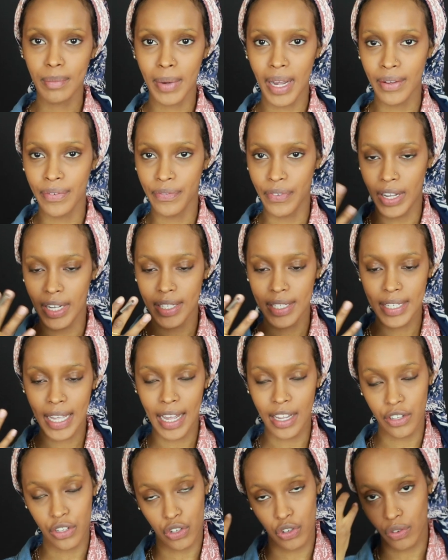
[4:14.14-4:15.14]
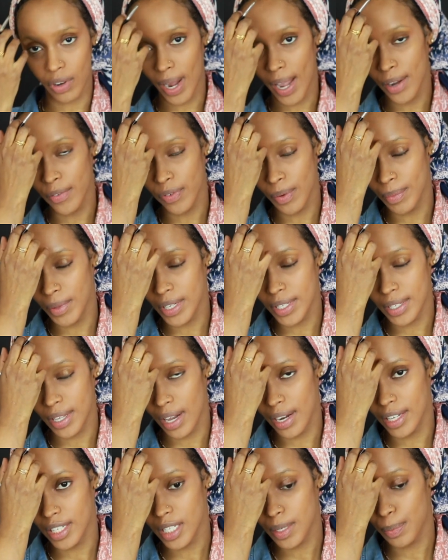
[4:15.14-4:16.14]
my face has dried from the
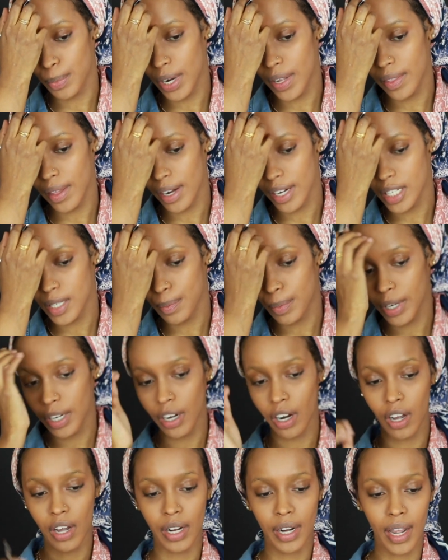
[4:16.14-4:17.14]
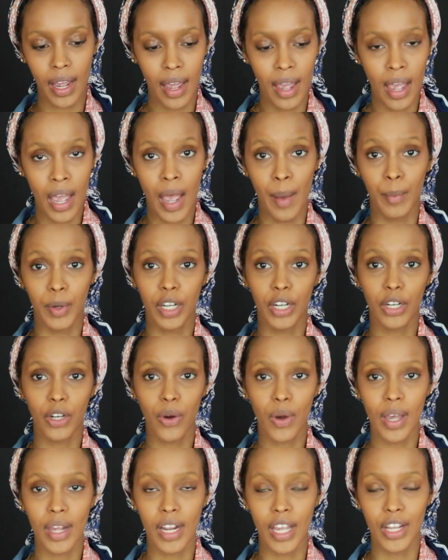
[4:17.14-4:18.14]
setting spray that I sprayed on it, I'm going to
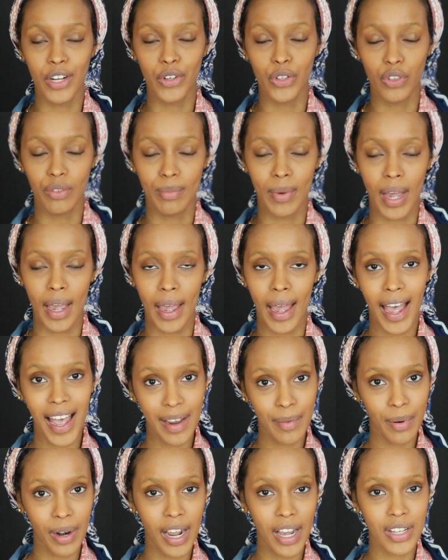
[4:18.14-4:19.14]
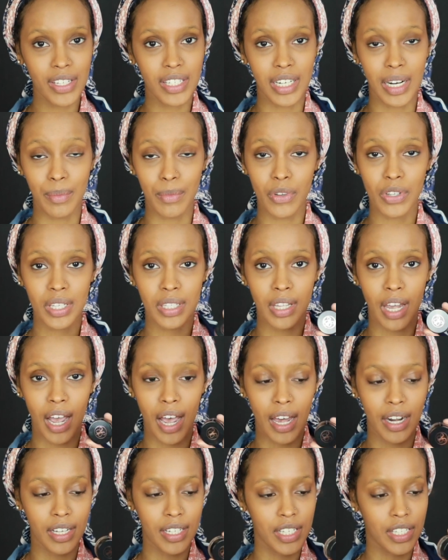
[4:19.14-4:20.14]
go ahead and do my eyebrows, and I'm using the
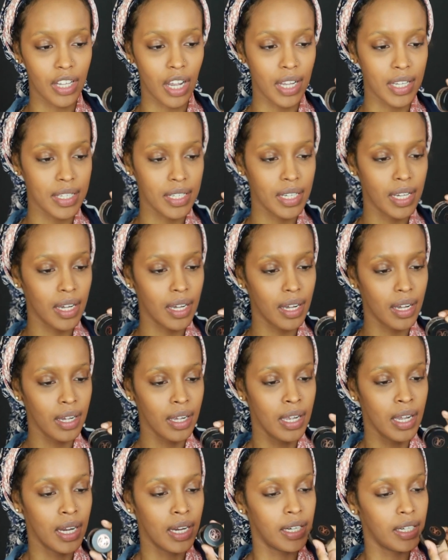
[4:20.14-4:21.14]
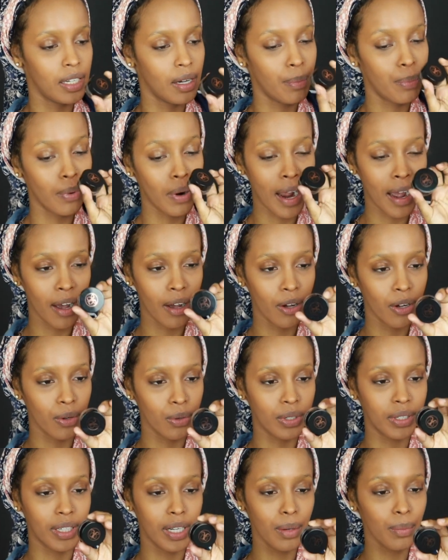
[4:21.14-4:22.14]
Anastasia Dip
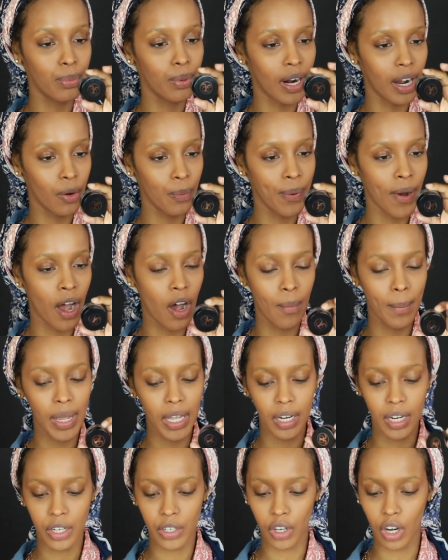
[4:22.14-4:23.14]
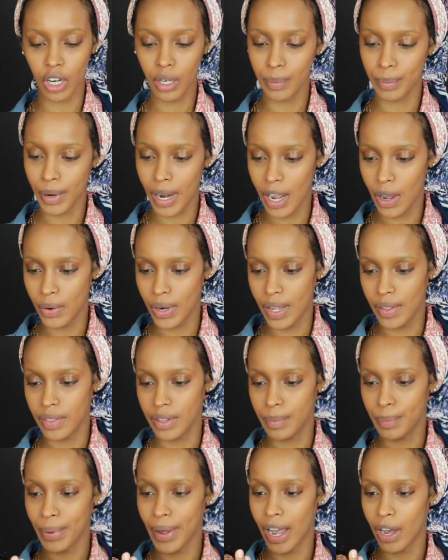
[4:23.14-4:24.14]
Brow Pomade in dark brown and
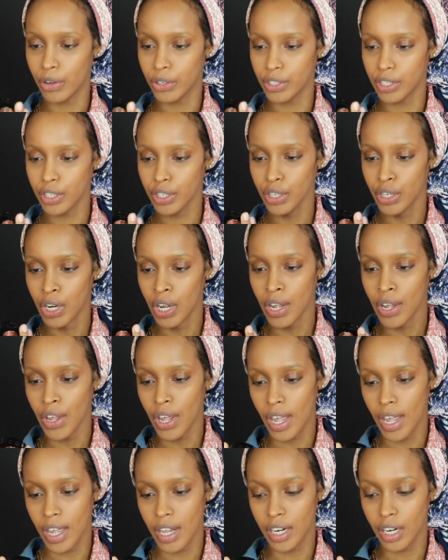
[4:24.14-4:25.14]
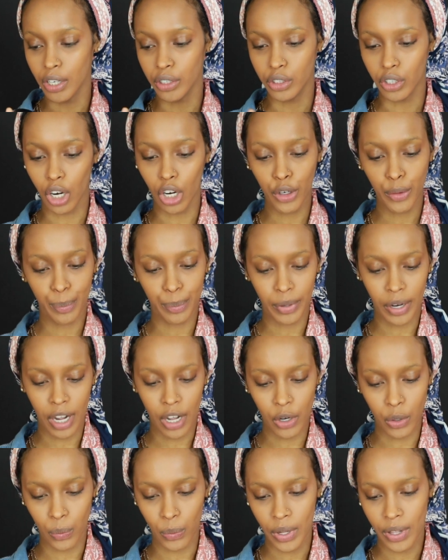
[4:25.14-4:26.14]
the powder in dark
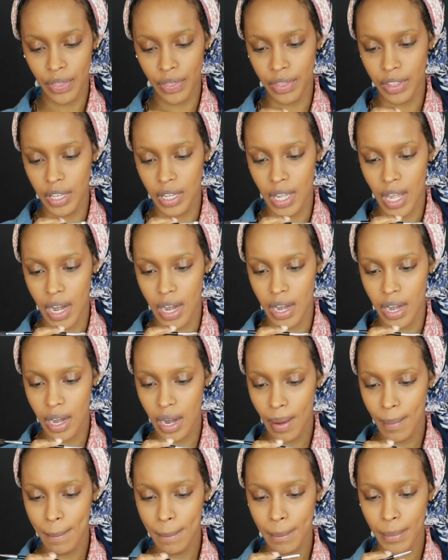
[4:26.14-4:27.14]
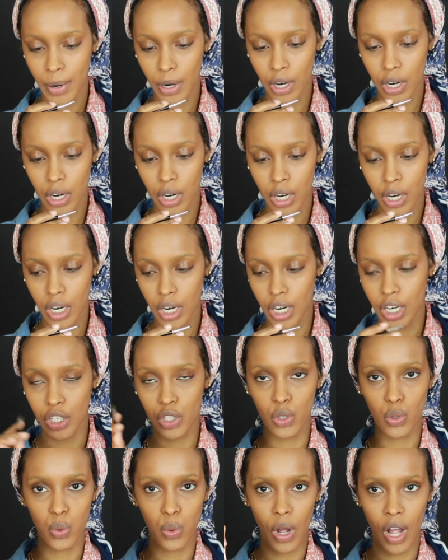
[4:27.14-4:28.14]
brown with the number
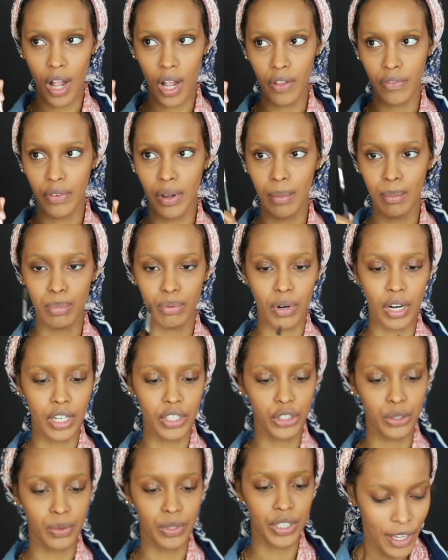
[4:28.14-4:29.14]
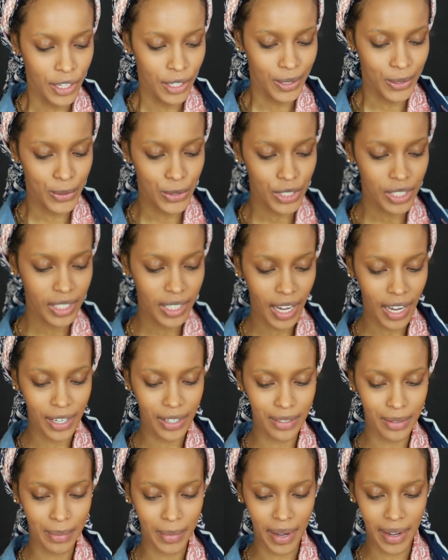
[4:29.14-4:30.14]
12 brush. Usually I
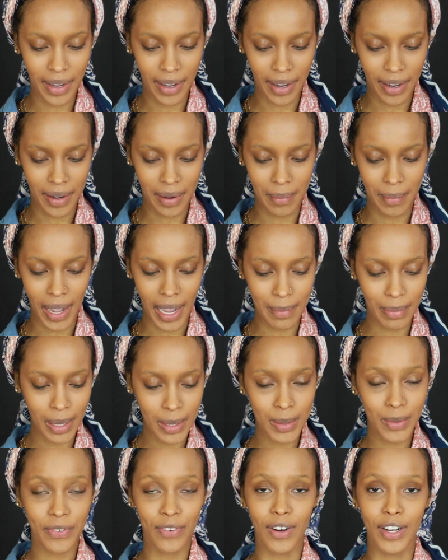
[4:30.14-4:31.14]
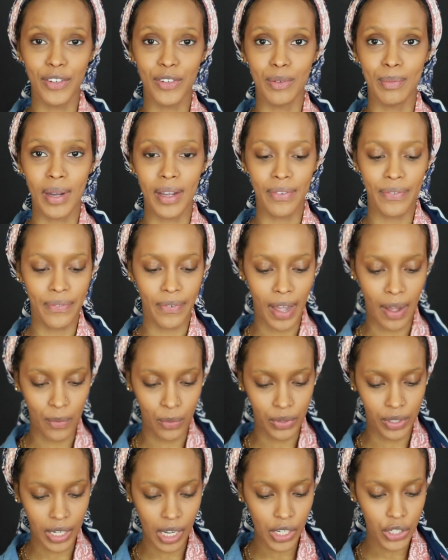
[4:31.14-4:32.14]
do my eyebrows before I do my
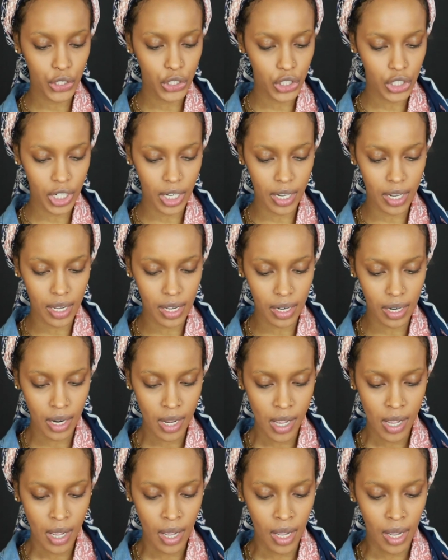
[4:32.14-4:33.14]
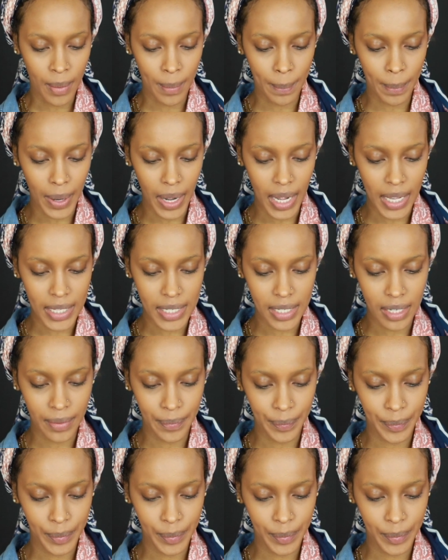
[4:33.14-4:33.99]
foundation, but